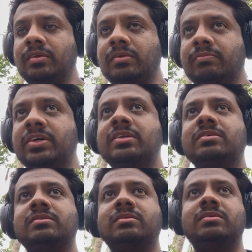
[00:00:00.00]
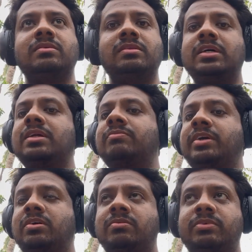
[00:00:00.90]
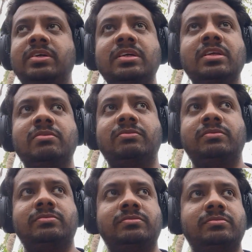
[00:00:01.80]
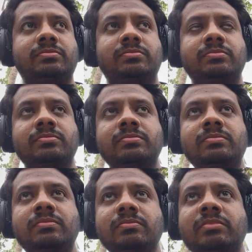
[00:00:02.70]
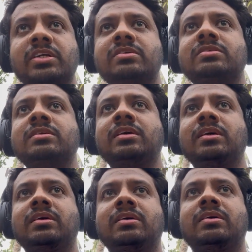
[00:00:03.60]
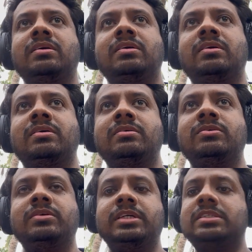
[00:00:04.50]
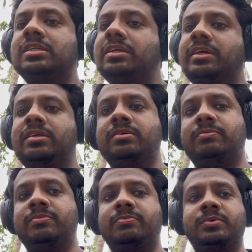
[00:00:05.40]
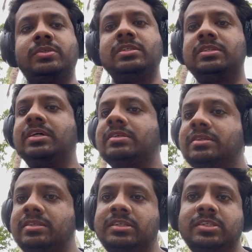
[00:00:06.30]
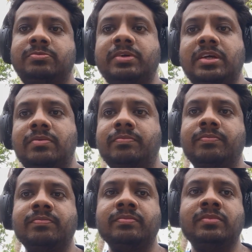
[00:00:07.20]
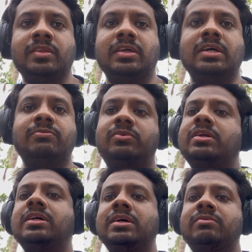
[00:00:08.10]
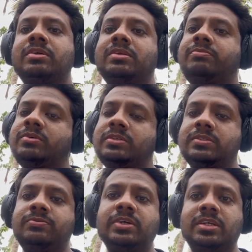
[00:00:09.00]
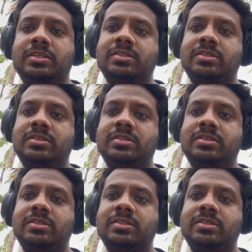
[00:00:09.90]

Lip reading: But that may not be enough, because so yesterday the process starts at 6 p.m. At what time did the process finish,